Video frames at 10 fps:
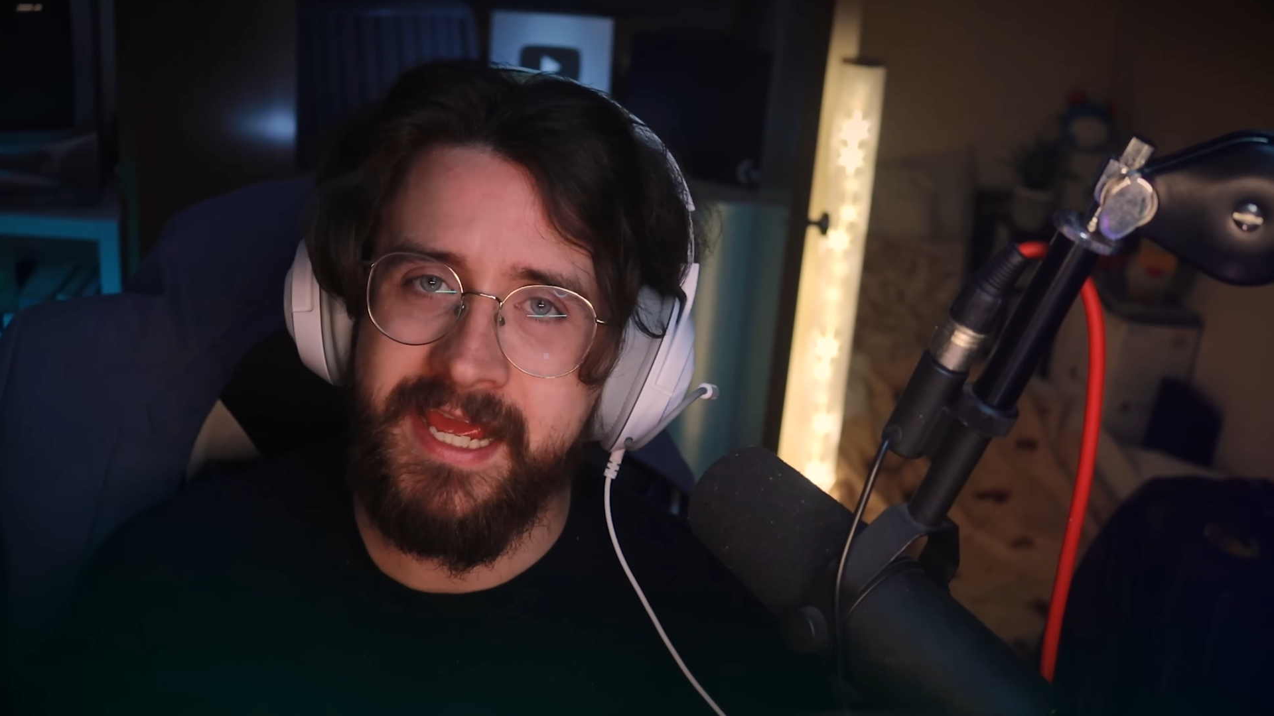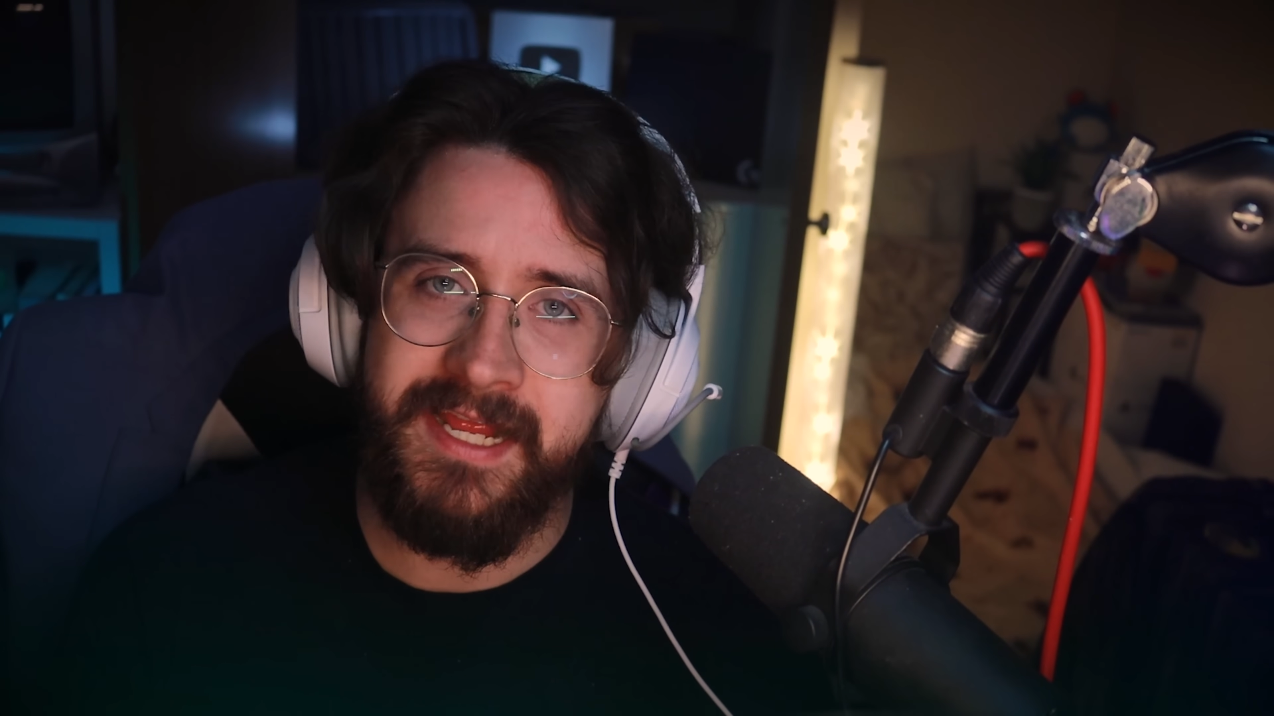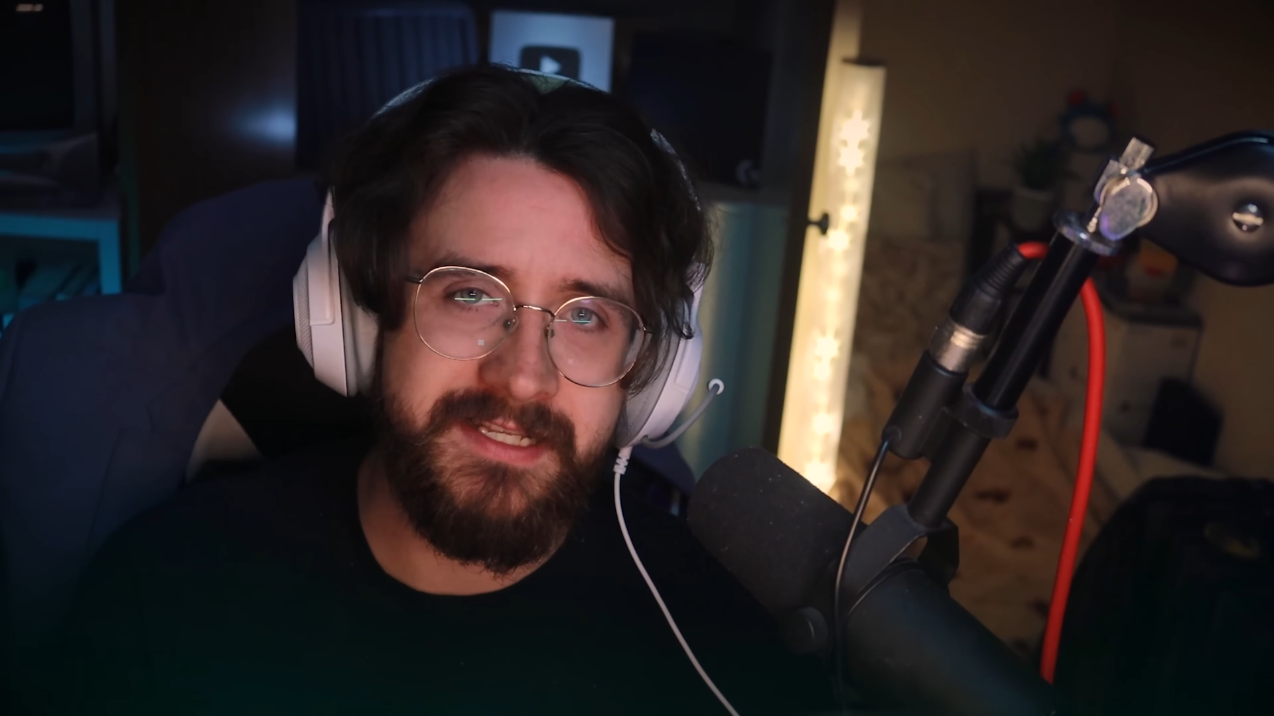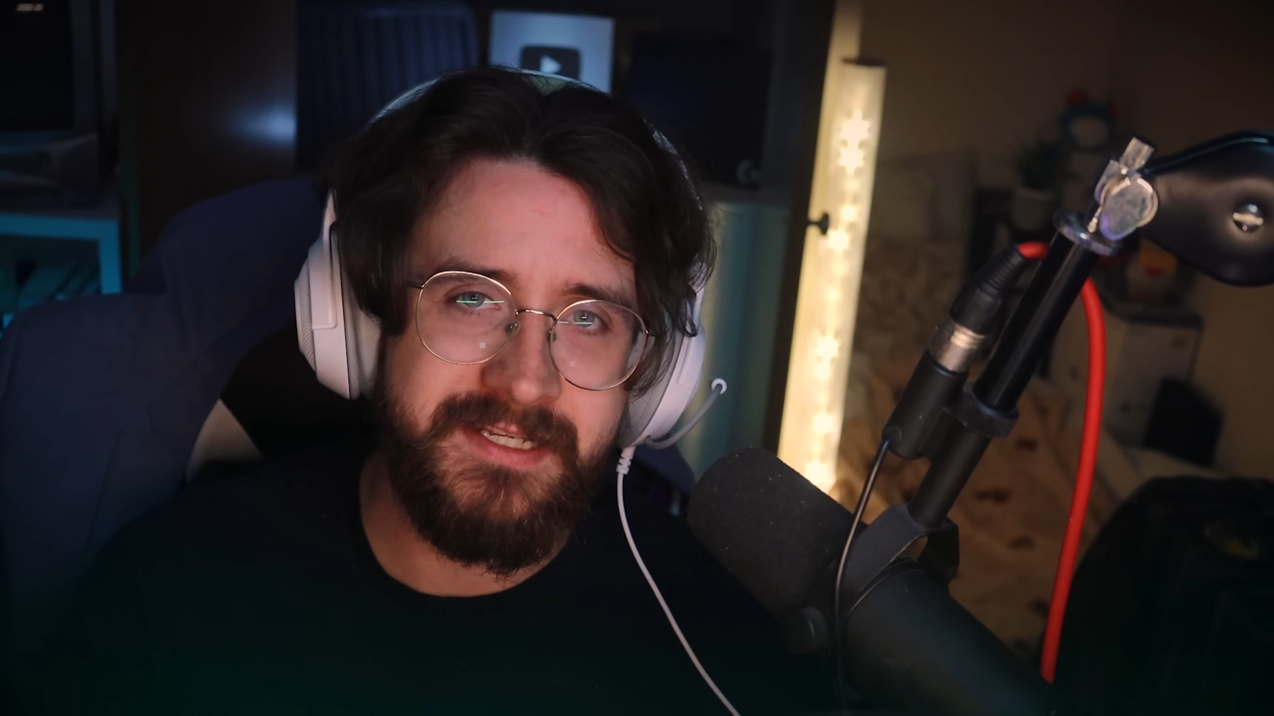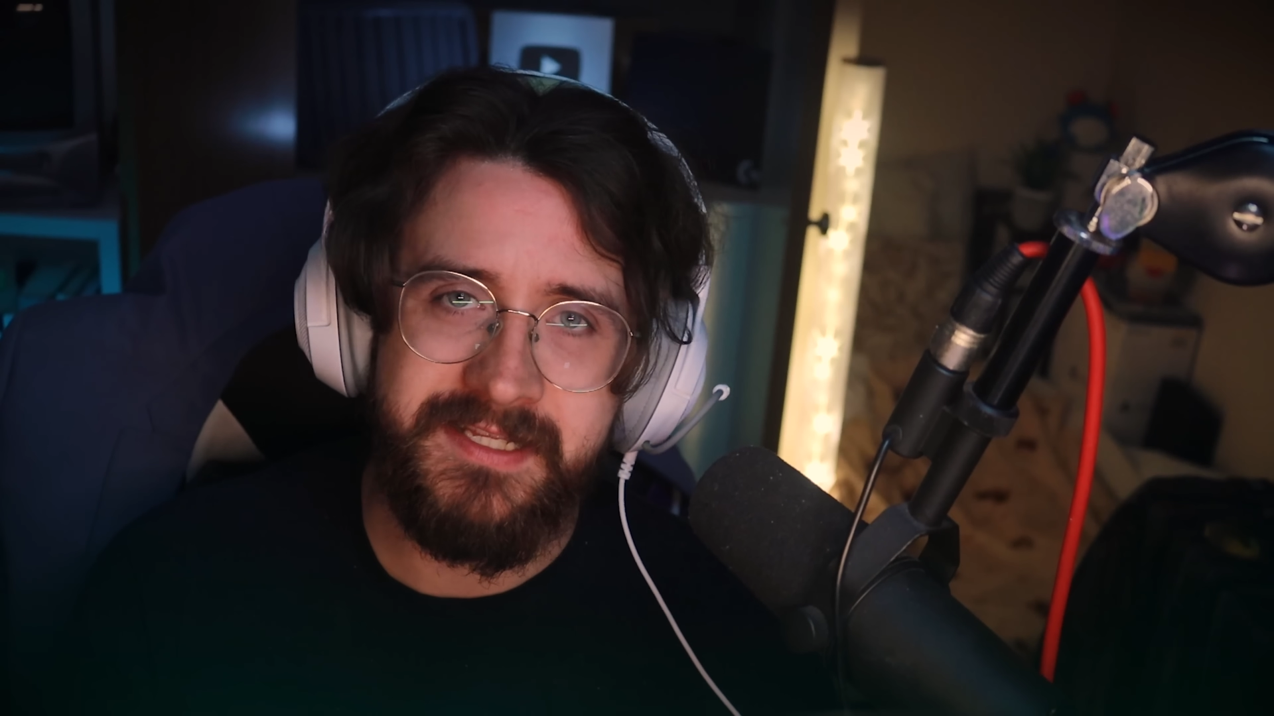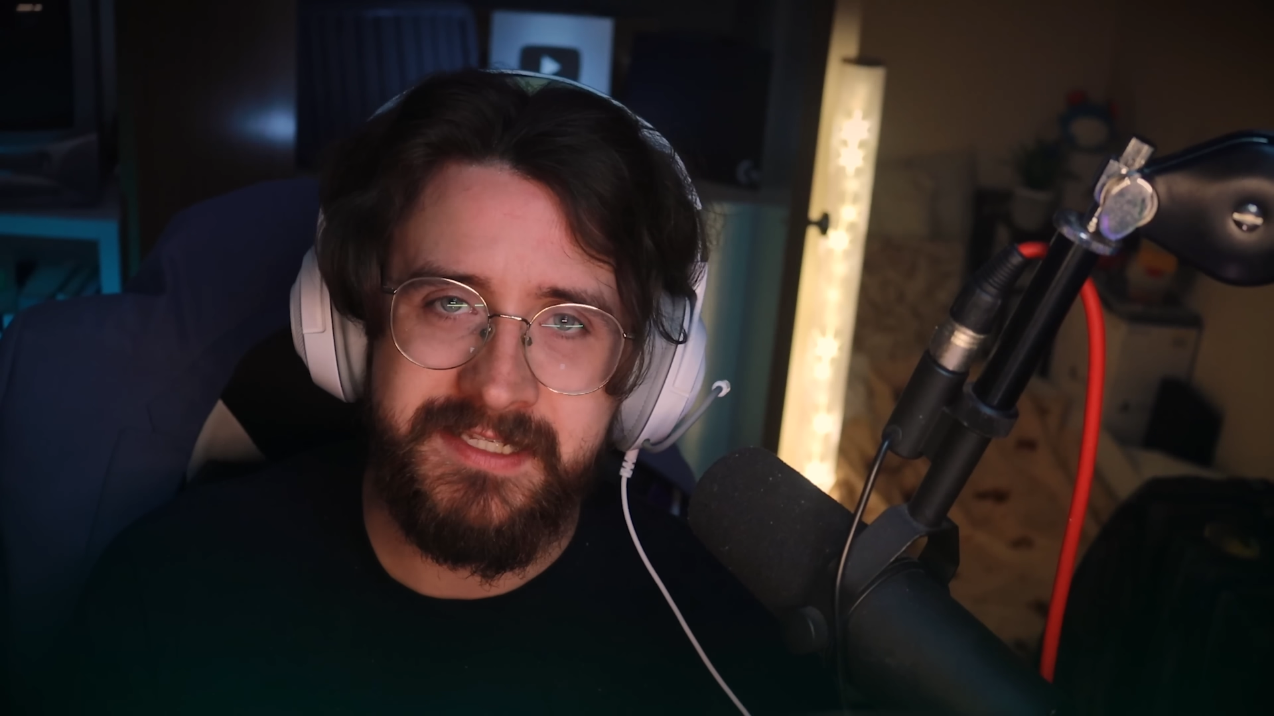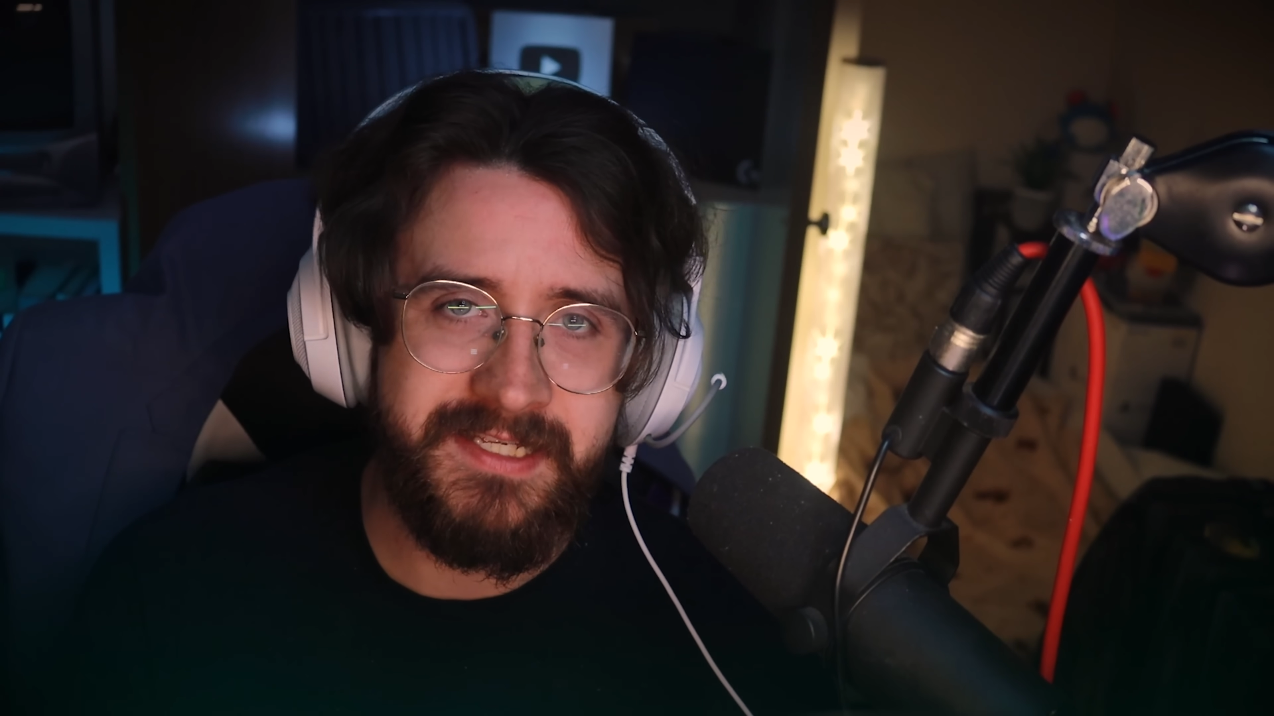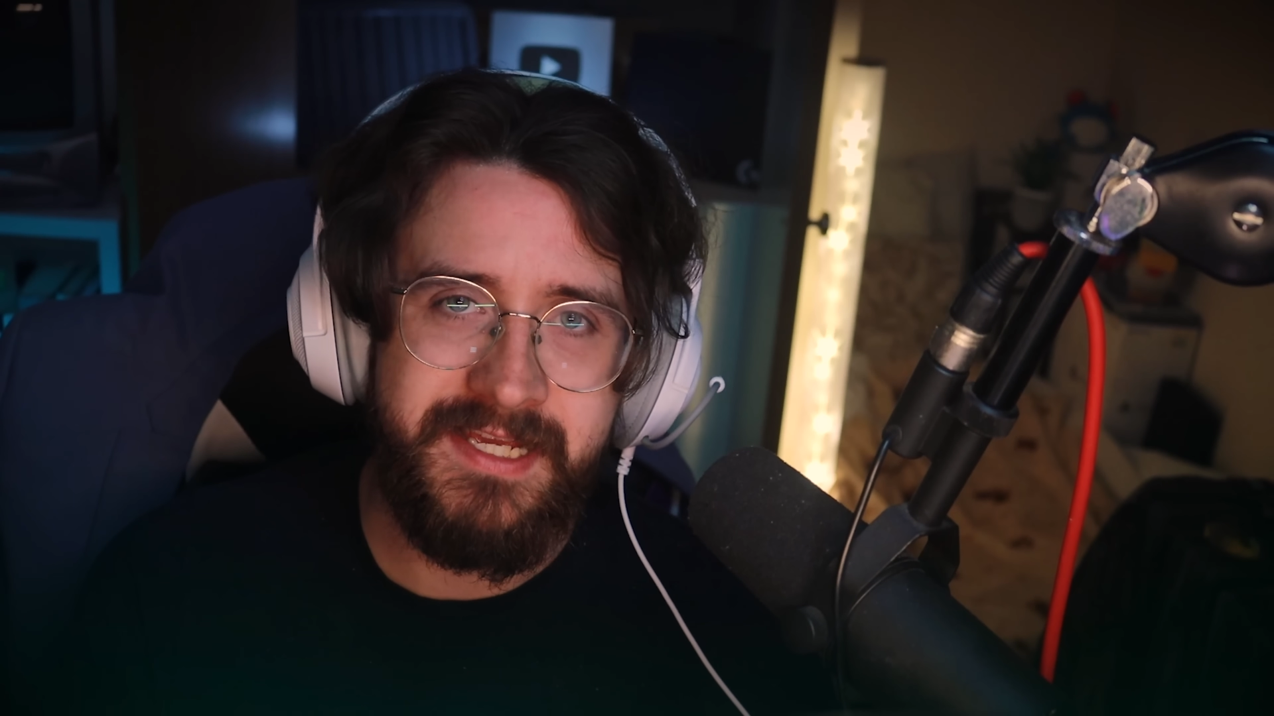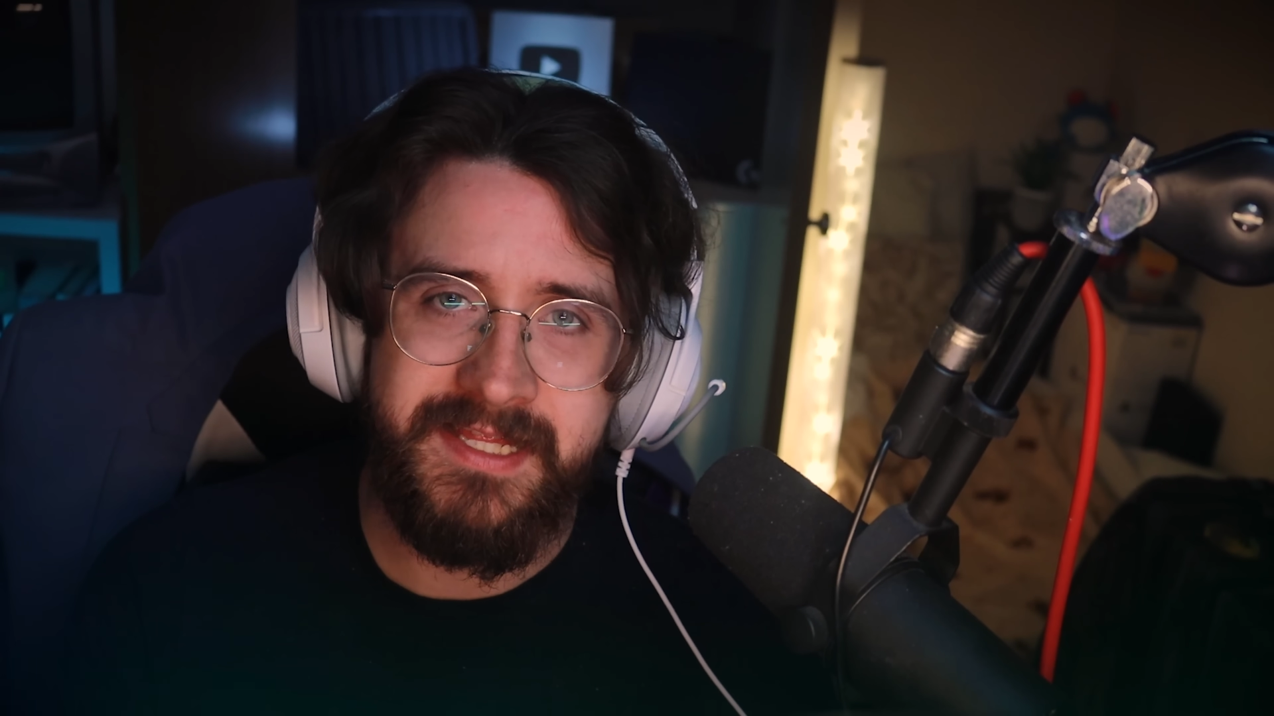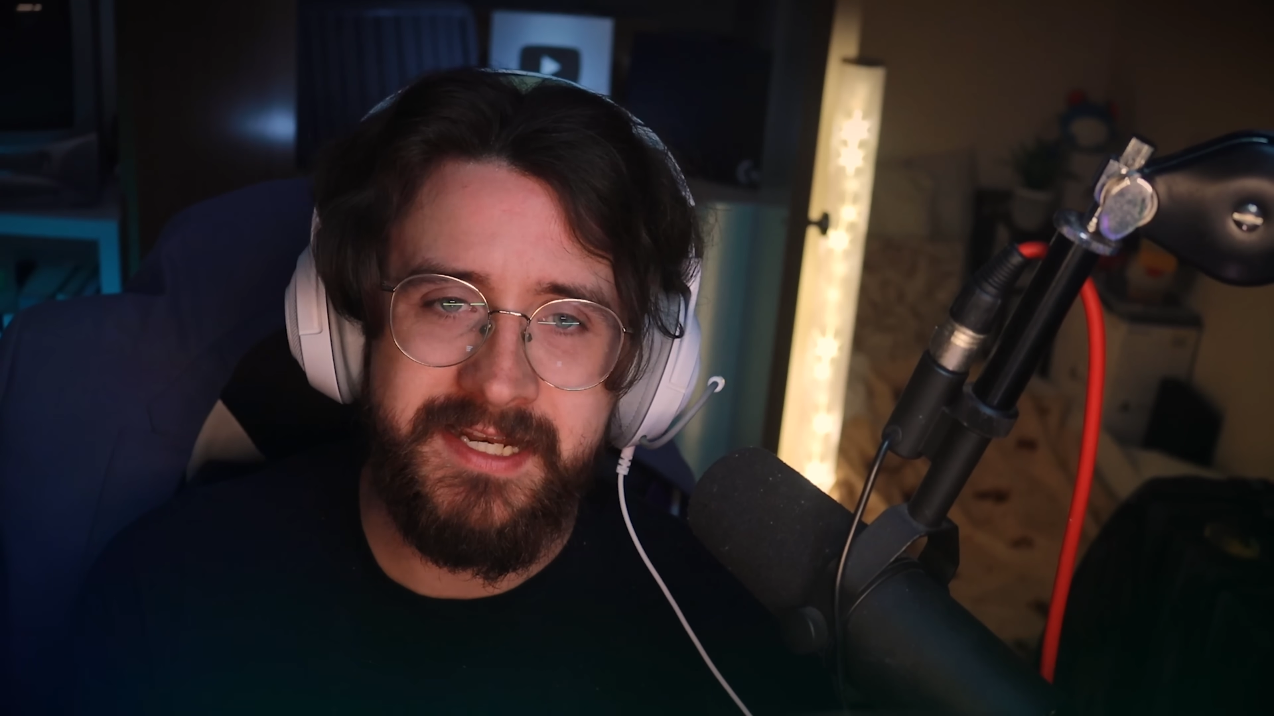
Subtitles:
into the scene